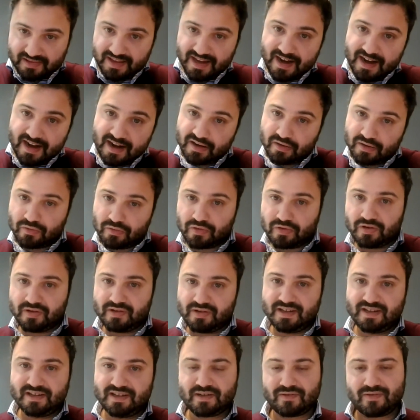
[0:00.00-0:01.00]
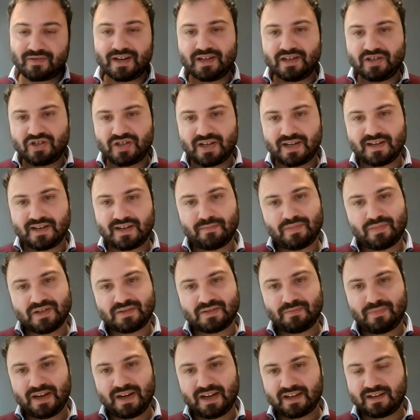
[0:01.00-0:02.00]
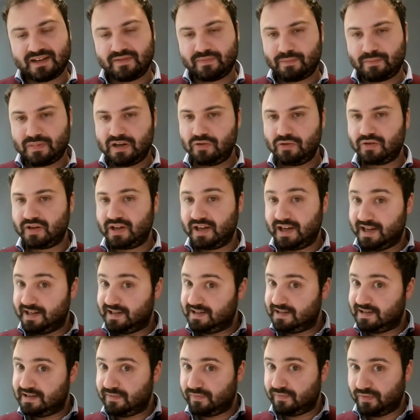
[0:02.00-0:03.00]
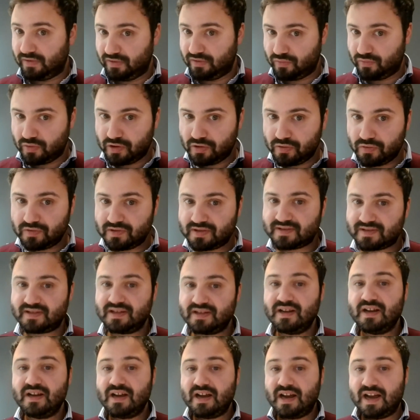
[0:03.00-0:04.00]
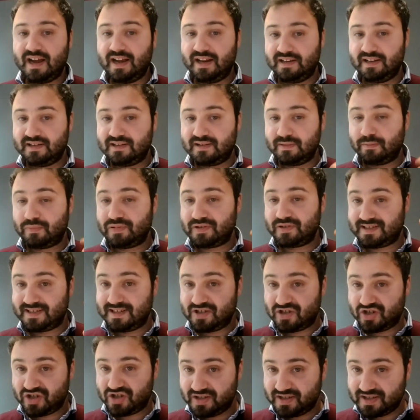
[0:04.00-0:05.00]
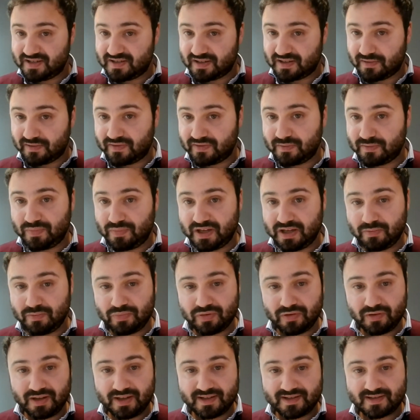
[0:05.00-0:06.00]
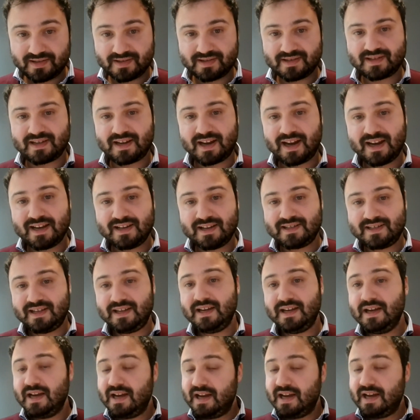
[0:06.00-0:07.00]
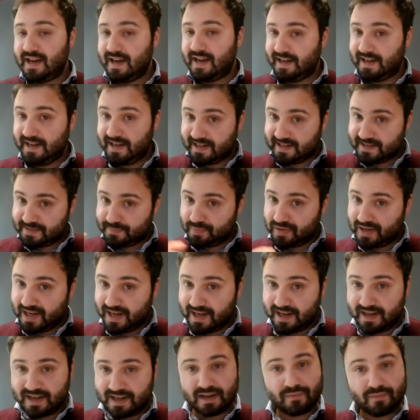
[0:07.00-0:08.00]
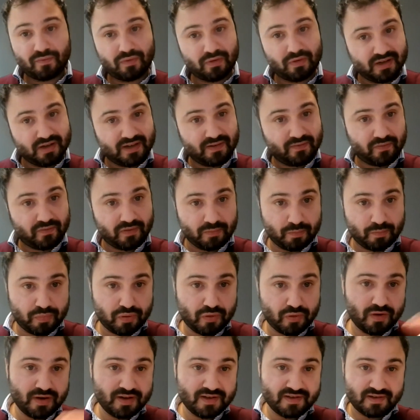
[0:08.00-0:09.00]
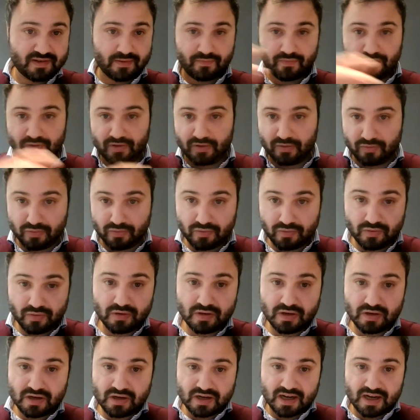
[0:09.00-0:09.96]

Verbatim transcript: there you could integrate a gender perspective by looking at the different roles and the positions of the people in society, and explaining from different points of view